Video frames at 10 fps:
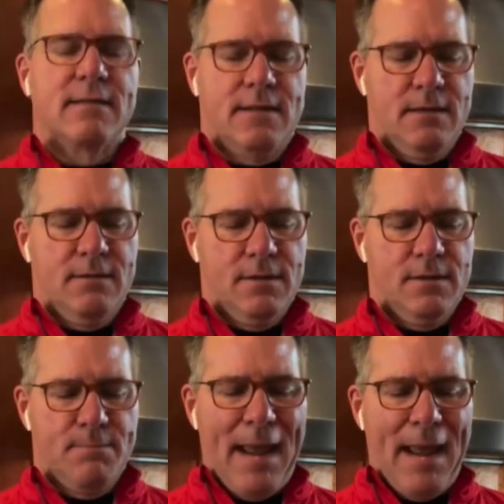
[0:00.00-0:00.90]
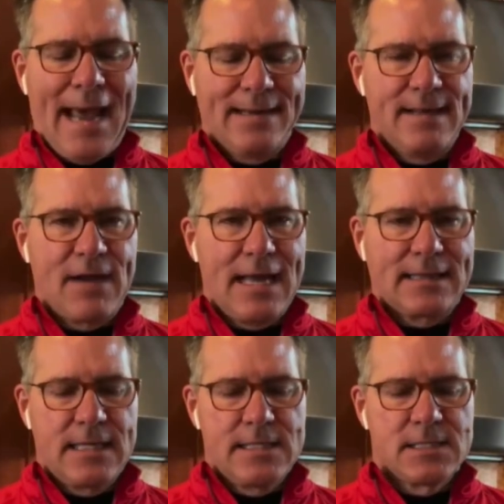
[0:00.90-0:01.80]
the, the pad and they've got
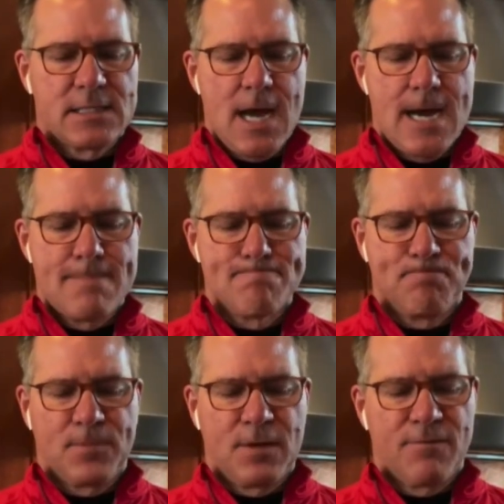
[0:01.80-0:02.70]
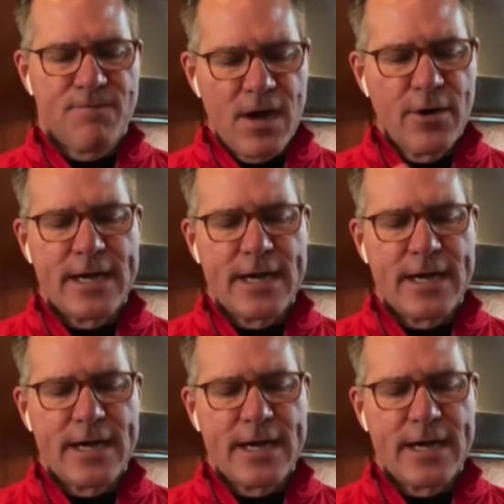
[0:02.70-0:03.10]
these um, they're very